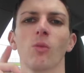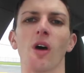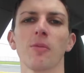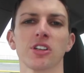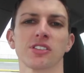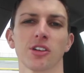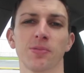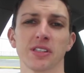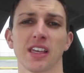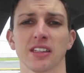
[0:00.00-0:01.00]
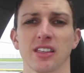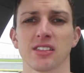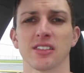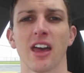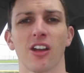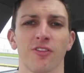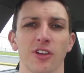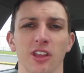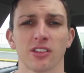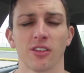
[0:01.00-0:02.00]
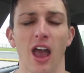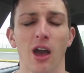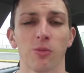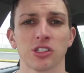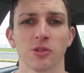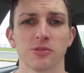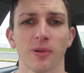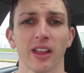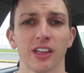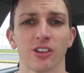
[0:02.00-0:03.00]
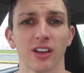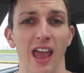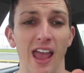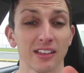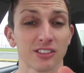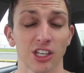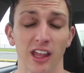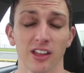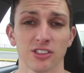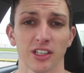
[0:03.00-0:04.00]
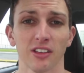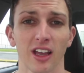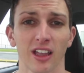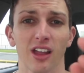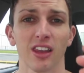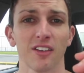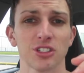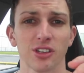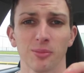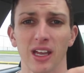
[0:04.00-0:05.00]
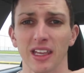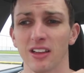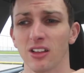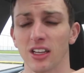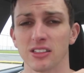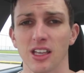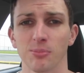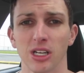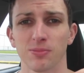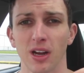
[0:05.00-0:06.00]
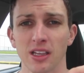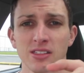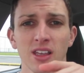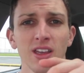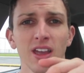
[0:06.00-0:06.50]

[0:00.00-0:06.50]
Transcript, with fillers: One was superset to start off with, uh, which was really good and challenging. Like I love doing my incline dumbbell press